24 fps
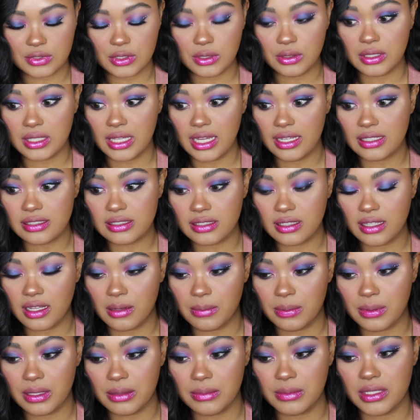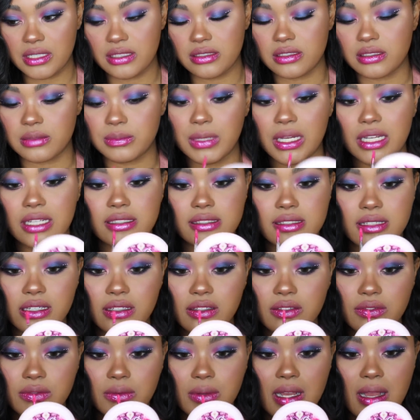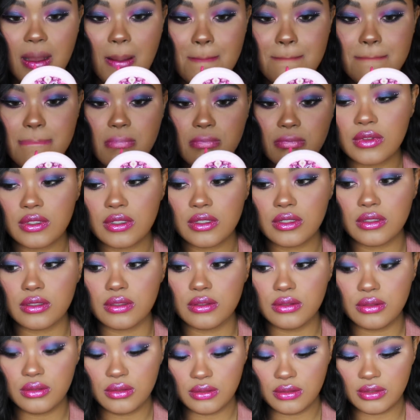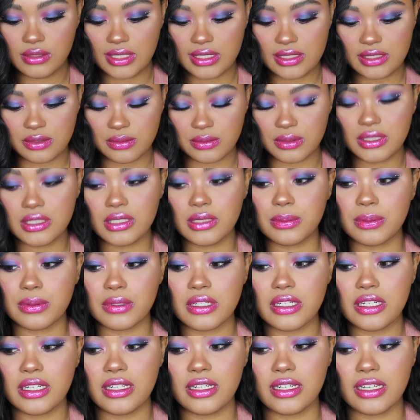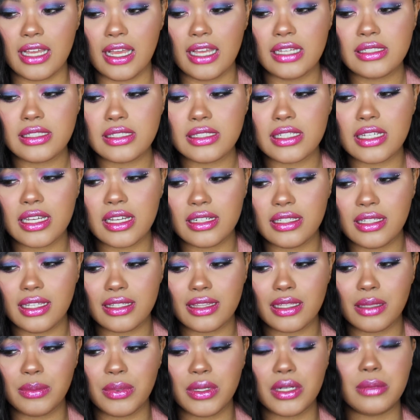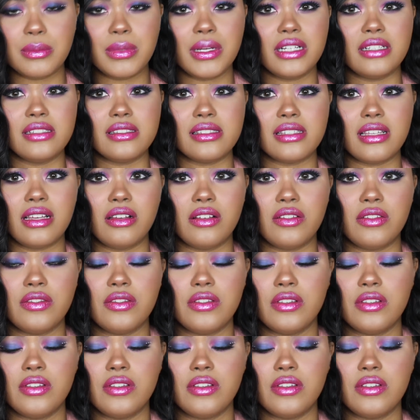Oh, that has a lot of pigment just by itself. Wow. Ooh, that's really pretty. I actually kind of like that better by itself.